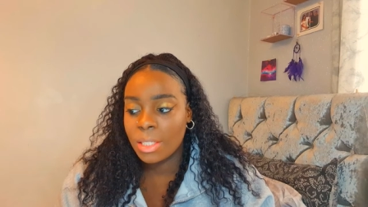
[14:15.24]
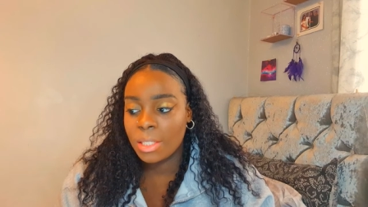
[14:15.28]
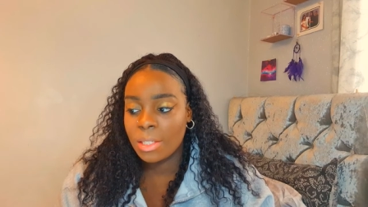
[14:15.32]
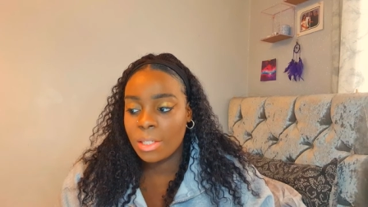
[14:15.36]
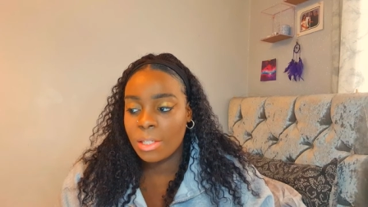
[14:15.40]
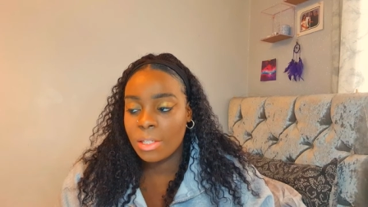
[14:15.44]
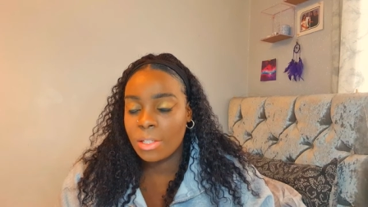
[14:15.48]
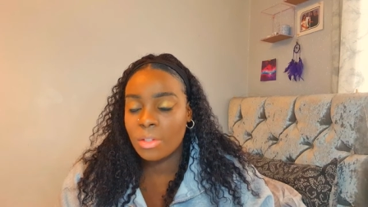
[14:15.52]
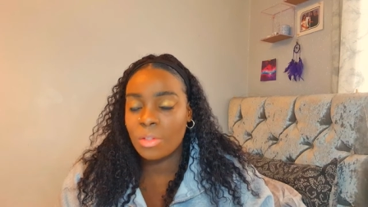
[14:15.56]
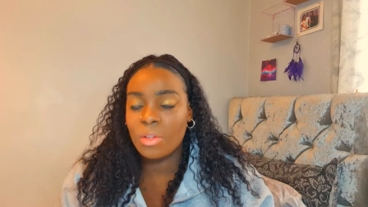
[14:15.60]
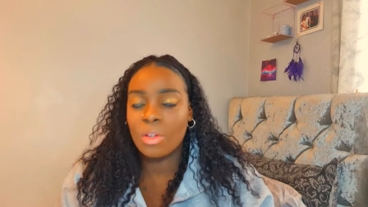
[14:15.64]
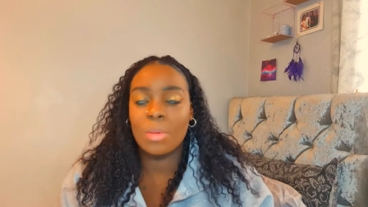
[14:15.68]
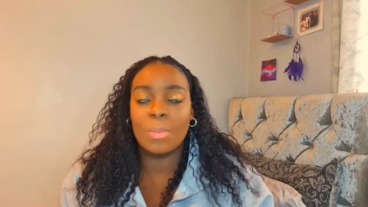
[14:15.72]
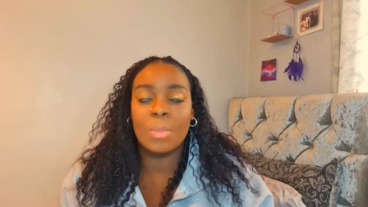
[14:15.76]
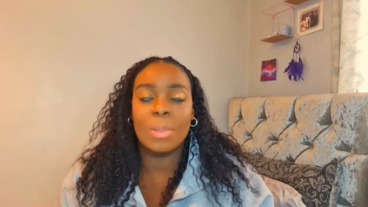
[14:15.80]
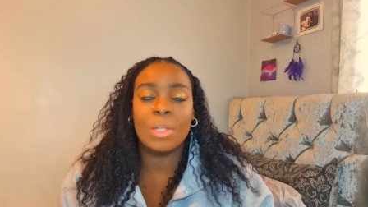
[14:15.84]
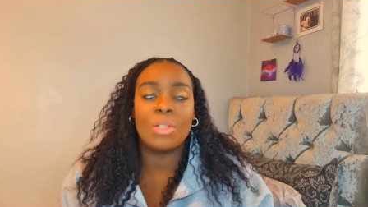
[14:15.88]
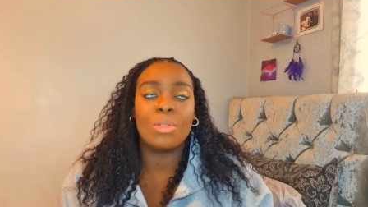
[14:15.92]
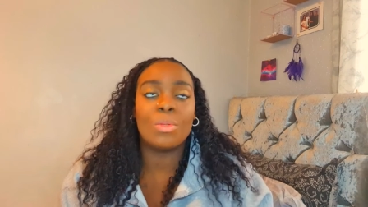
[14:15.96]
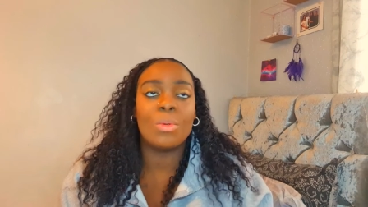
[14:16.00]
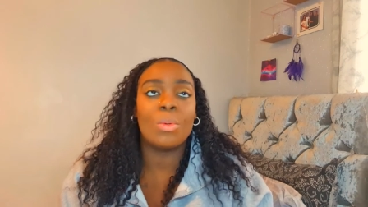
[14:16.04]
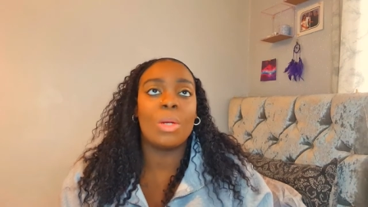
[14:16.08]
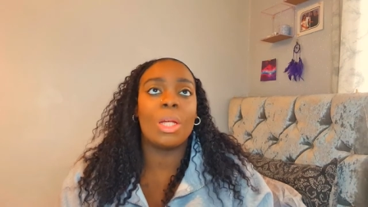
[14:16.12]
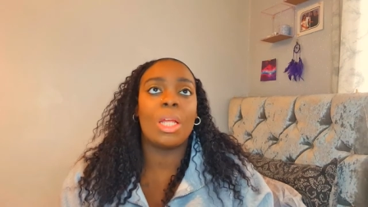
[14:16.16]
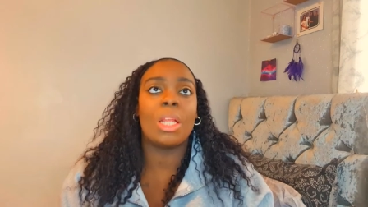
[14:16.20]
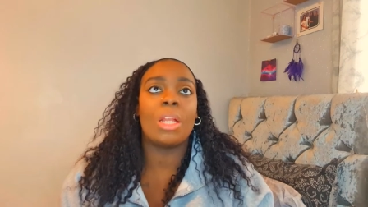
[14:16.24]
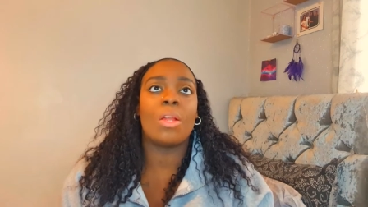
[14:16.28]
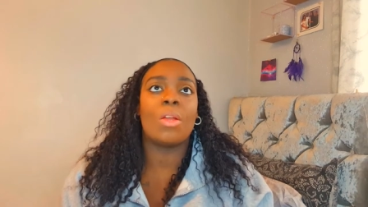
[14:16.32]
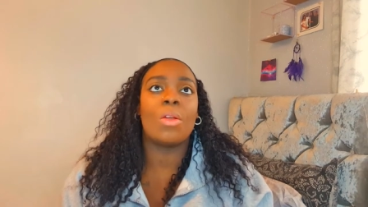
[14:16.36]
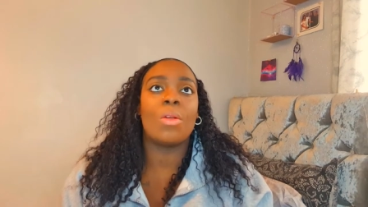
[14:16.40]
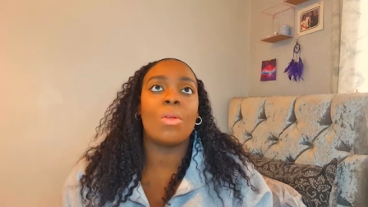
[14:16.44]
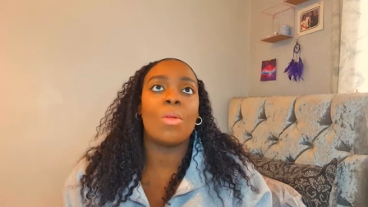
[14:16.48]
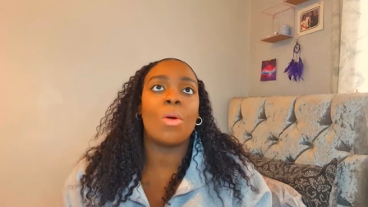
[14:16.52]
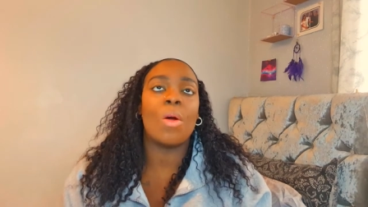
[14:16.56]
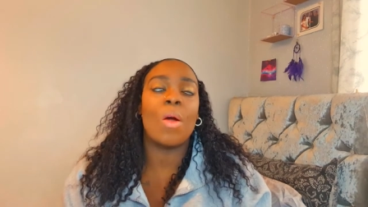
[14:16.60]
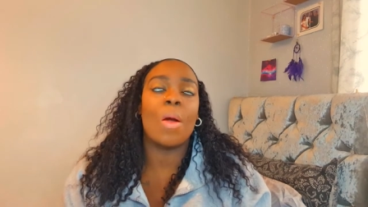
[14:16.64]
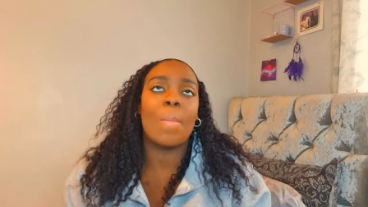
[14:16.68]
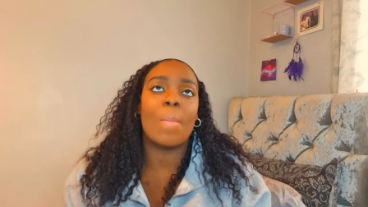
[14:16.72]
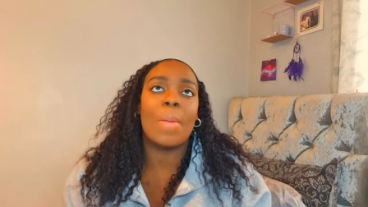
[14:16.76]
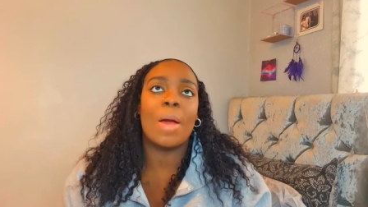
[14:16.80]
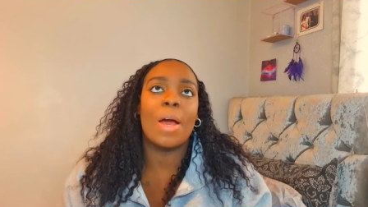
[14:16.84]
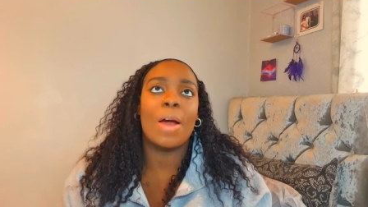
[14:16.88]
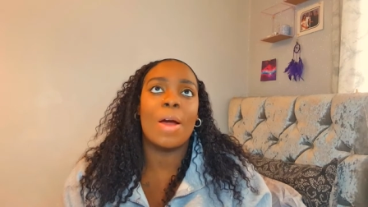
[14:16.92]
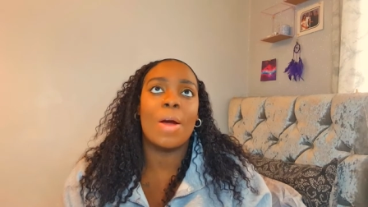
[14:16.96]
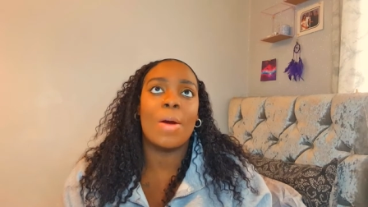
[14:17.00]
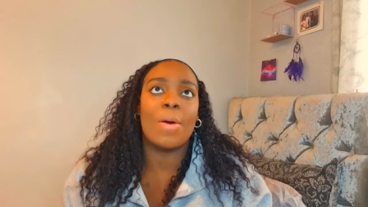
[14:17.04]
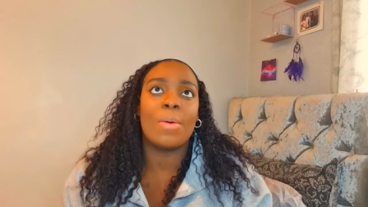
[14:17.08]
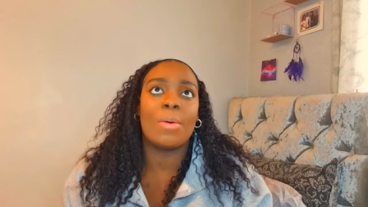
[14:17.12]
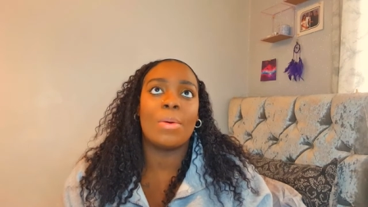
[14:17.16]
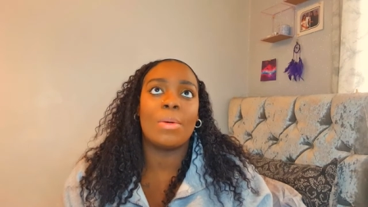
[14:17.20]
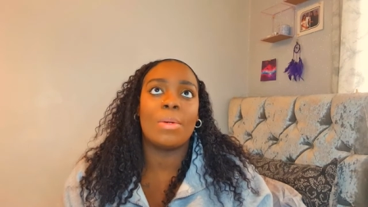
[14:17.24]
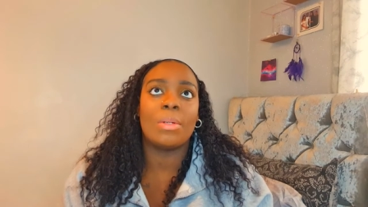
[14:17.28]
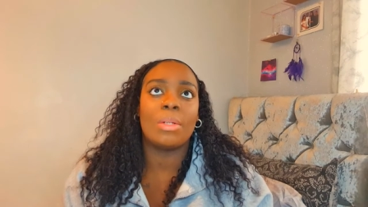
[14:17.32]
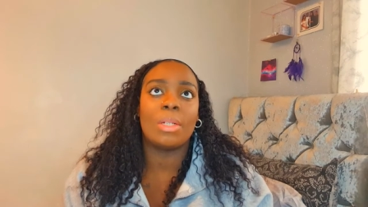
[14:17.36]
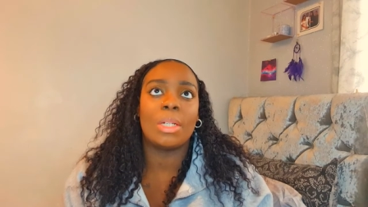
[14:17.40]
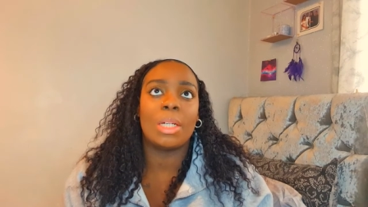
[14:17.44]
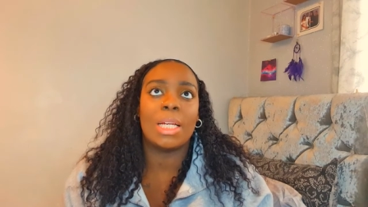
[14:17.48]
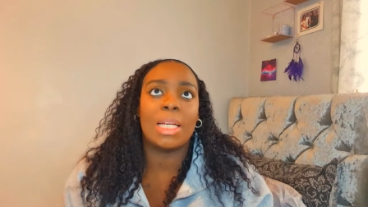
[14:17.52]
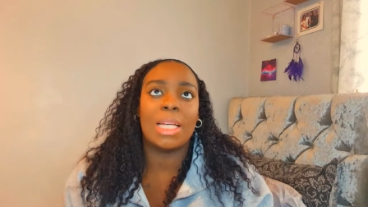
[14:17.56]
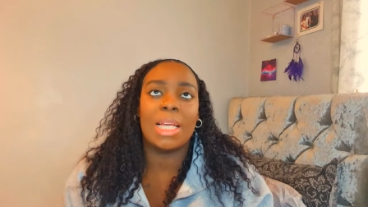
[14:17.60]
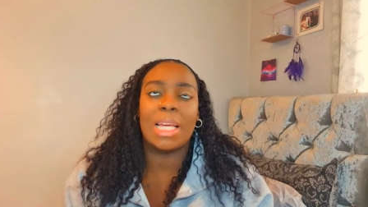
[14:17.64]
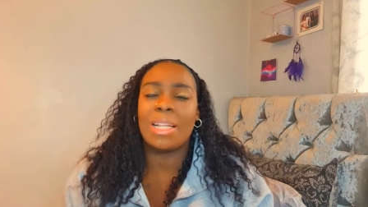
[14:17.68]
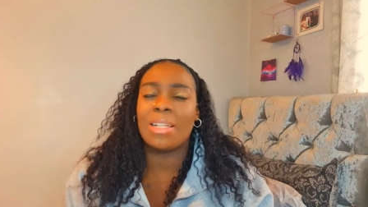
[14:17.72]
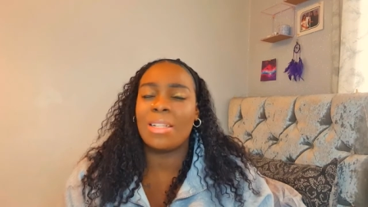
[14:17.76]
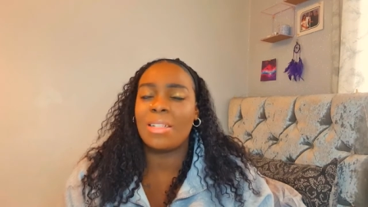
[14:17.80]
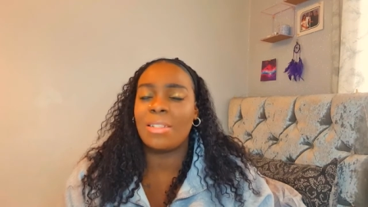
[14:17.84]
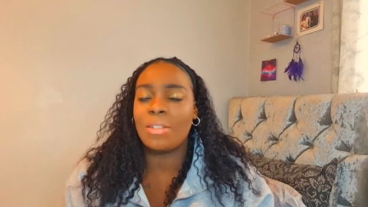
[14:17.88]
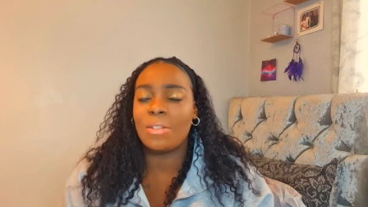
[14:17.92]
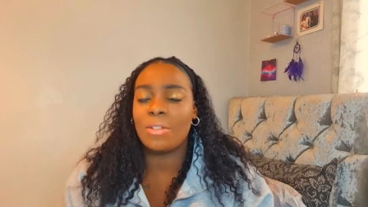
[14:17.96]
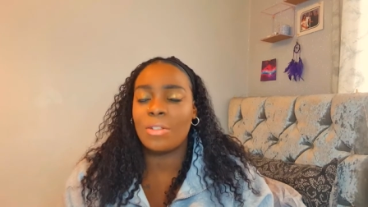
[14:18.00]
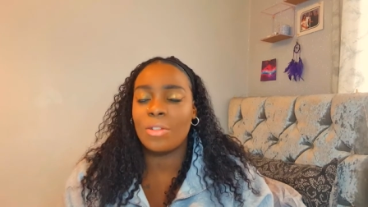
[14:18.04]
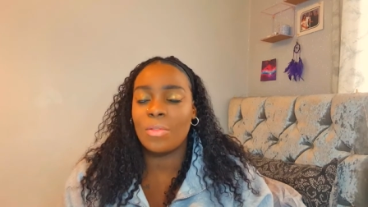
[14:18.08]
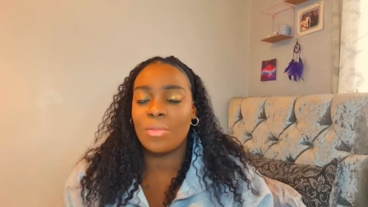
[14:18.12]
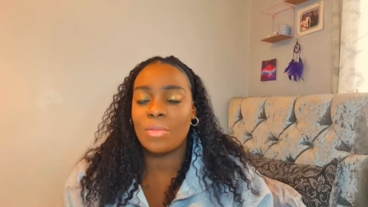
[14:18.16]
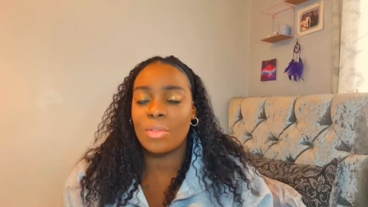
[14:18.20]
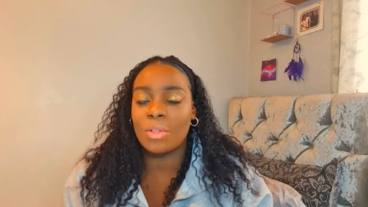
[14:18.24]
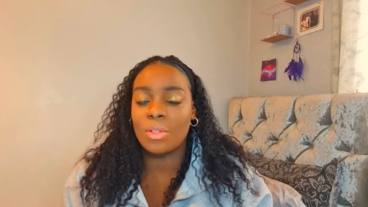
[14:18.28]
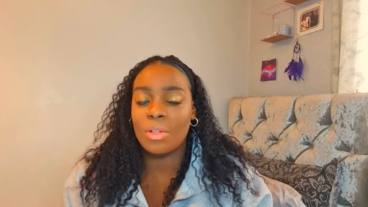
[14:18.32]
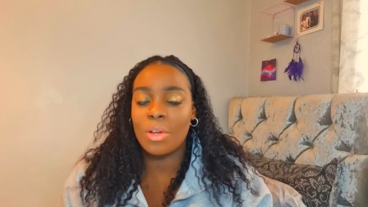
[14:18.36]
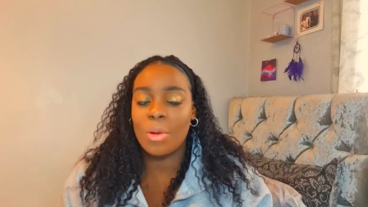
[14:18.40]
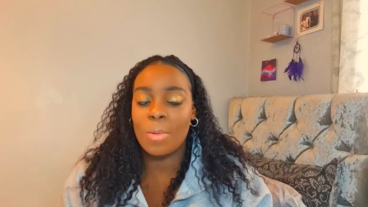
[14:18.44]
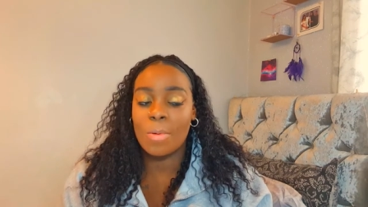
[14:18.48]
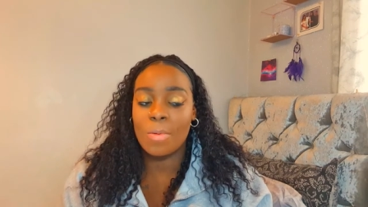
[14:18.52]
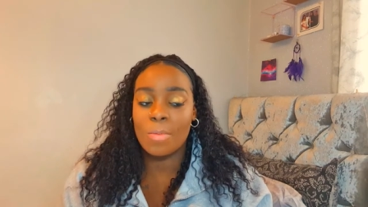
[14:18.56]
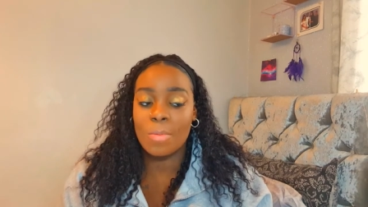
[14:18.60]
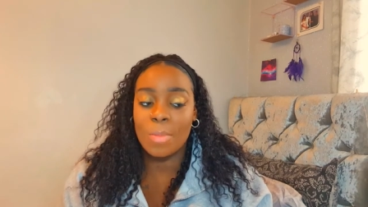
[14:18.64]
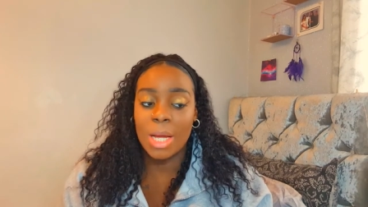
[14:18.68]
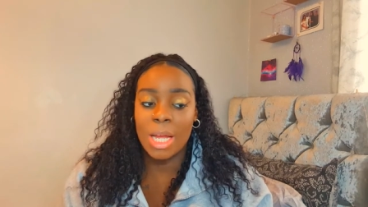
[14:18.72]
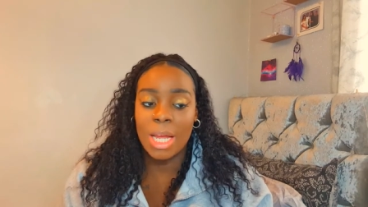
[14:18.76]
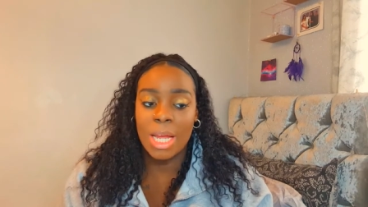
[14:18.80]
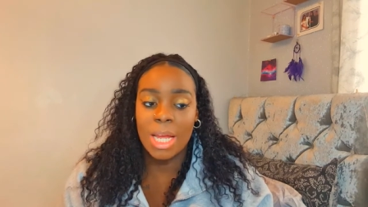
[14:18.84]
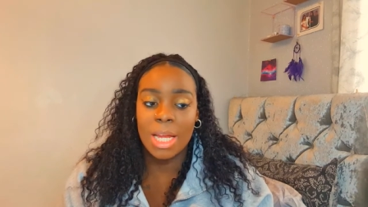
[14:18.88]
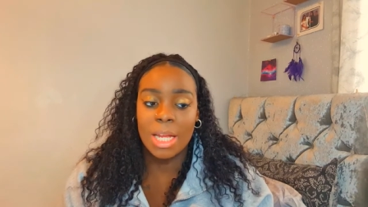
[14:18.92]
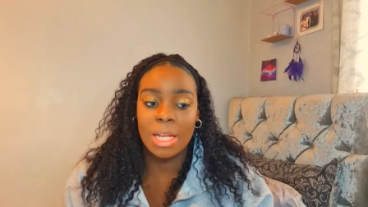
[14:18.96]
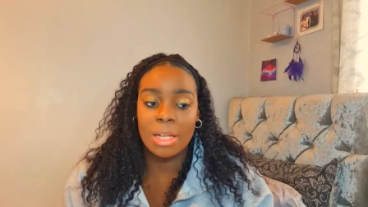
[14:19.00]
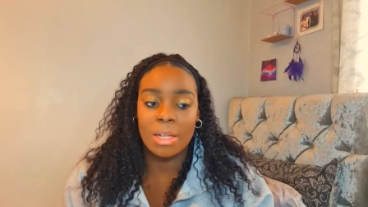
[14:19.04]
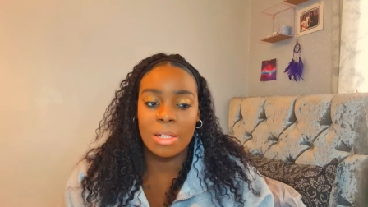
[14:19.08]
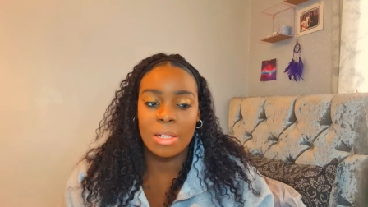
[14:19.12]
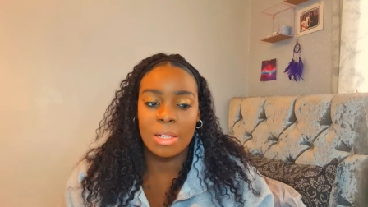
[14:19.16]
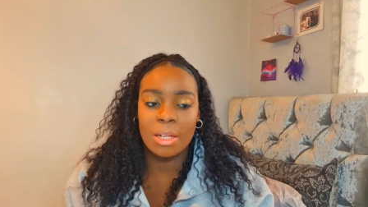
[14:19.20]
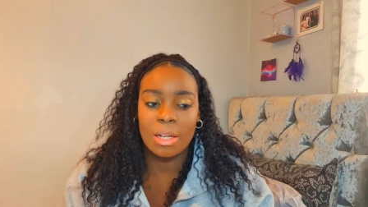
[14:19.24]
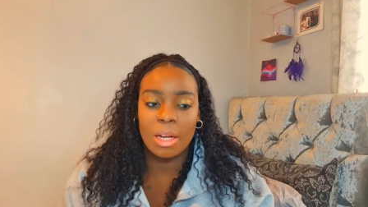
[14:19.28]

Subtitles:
it's going to be talking a lot about, again, this is off the top of my head,